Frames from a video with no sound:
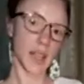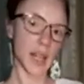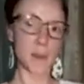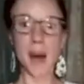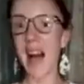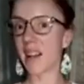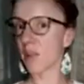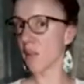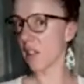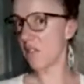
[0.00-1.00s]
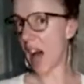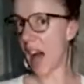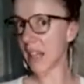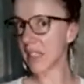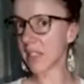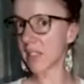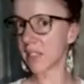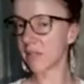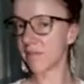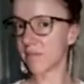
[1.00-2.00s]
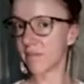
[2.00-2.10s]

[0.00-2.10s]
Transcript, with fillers: In a box with a fox.